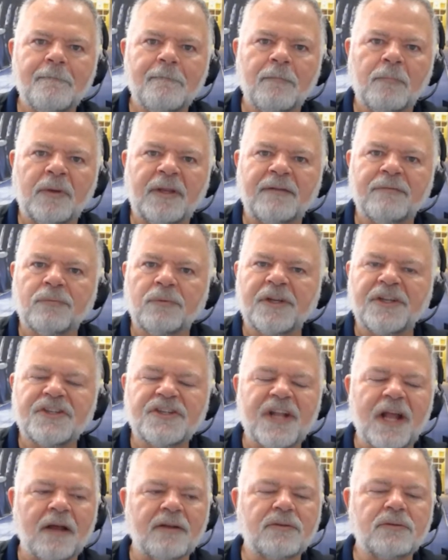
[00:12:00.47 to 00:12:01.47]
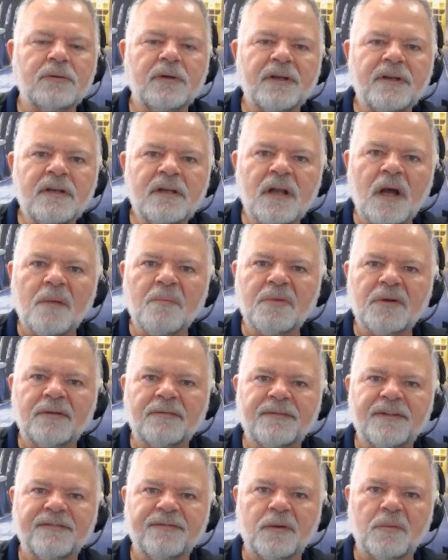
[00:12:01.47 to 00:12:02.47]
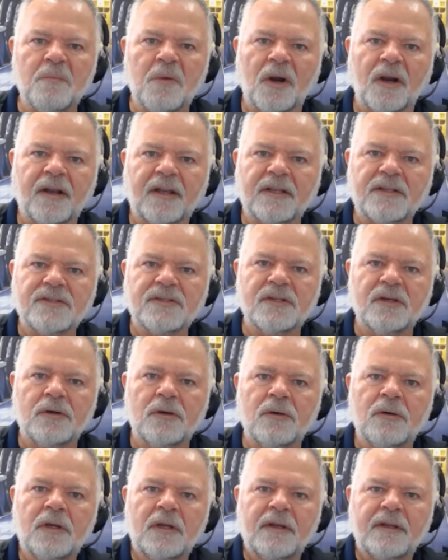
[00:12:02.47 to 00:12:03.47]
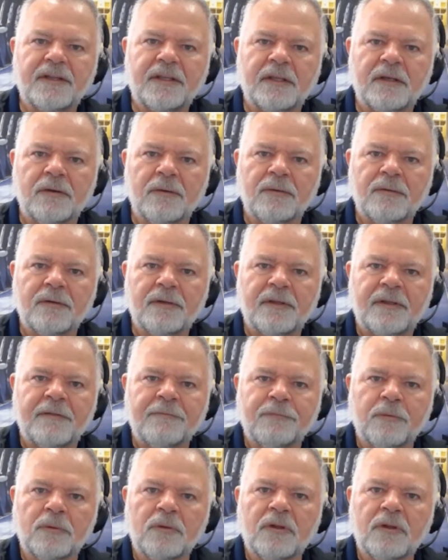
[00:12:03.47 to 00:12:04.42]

We've reached out to a number of different markets. So, if we're